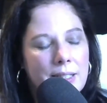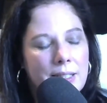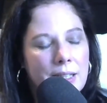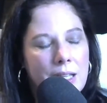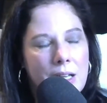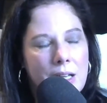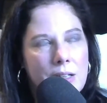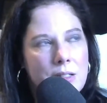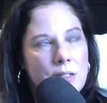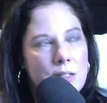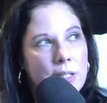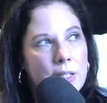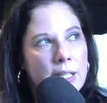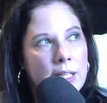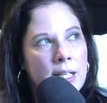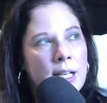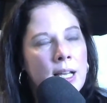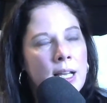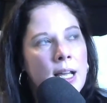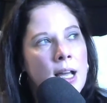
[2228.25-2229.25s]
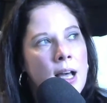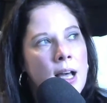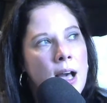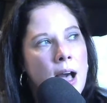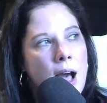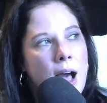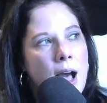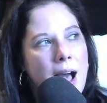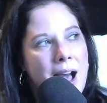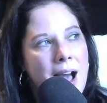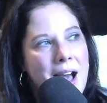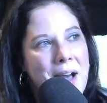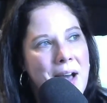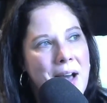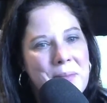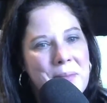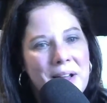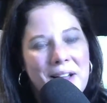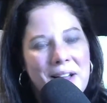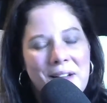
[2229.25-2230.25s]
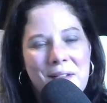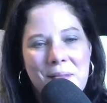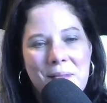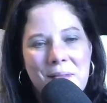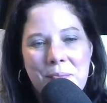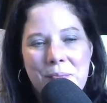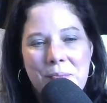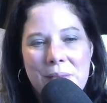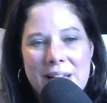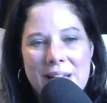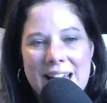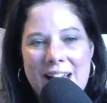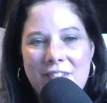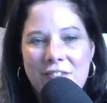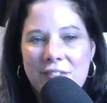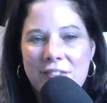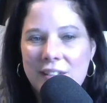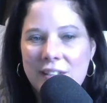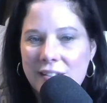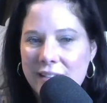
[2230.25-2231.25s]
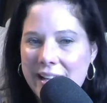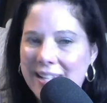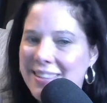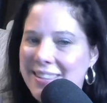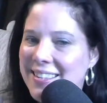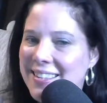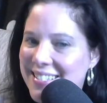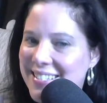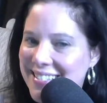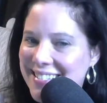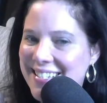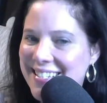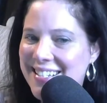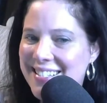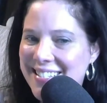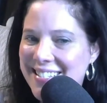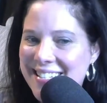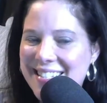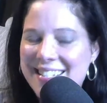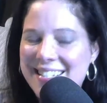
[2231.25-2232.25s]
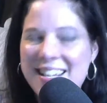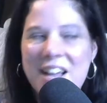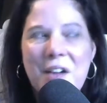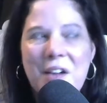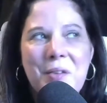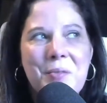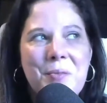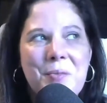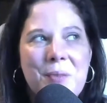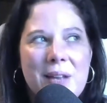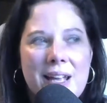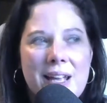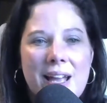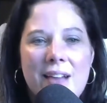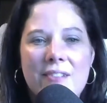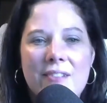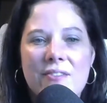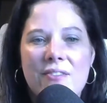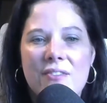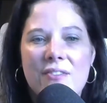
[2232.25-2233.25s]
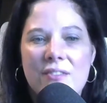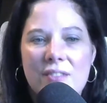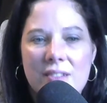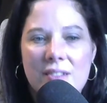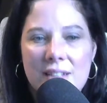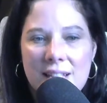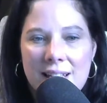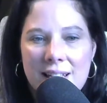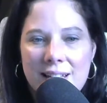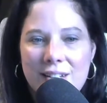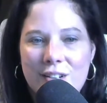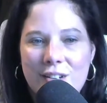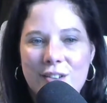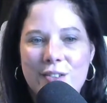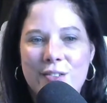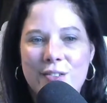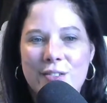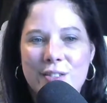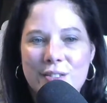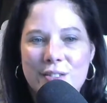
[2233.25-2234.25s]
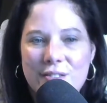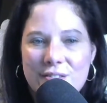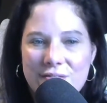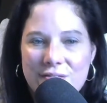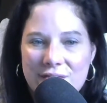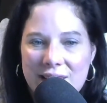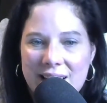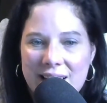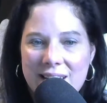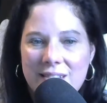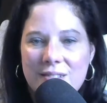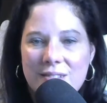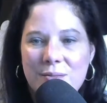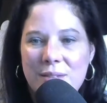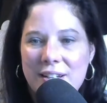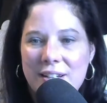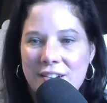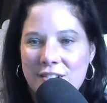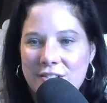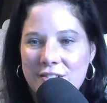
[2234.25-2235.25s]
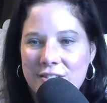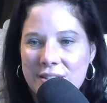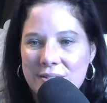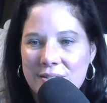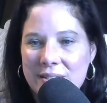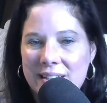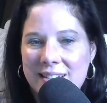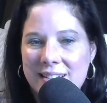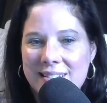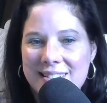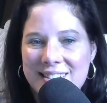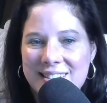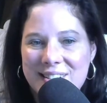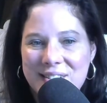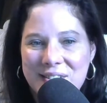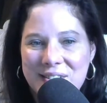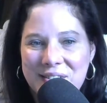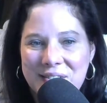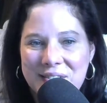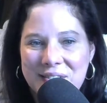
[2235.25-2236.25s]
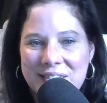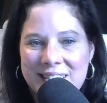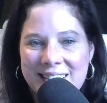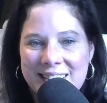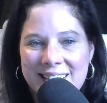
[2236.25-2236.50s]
Long story. Um, but I feel like this season we have hit our groove and we are growing. So,